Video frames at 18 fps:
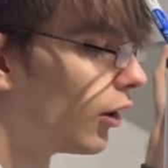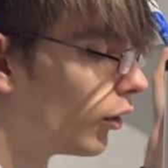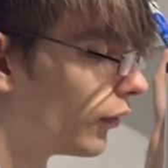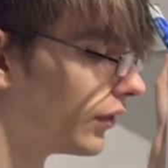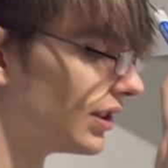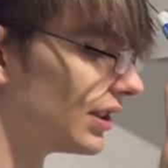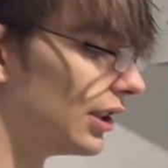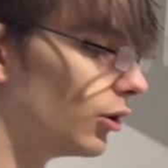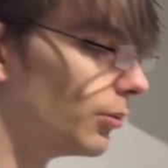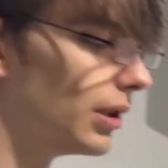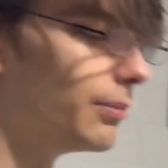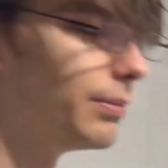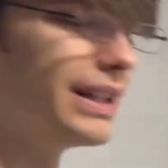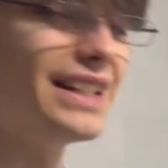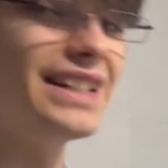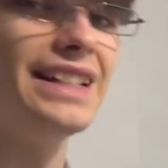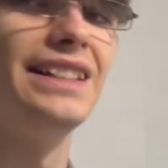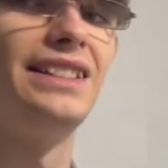Obviously, it'll be a
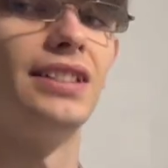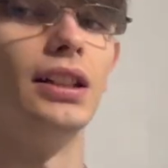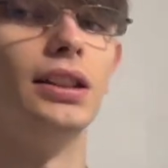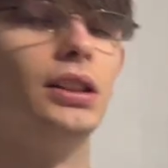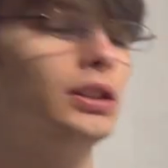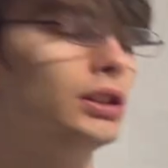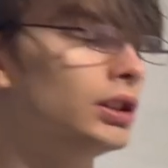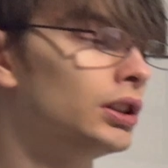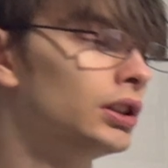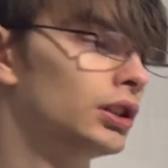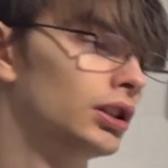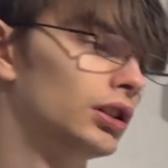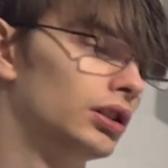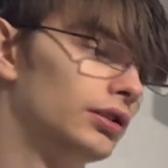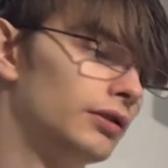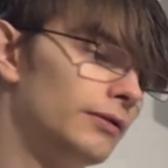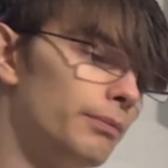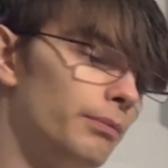bit neater,
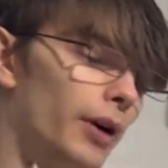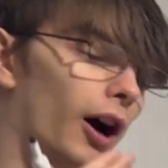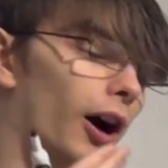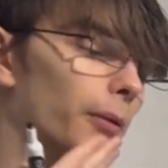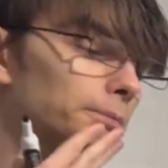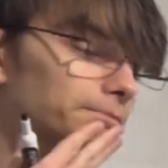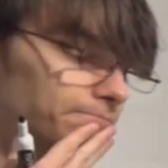but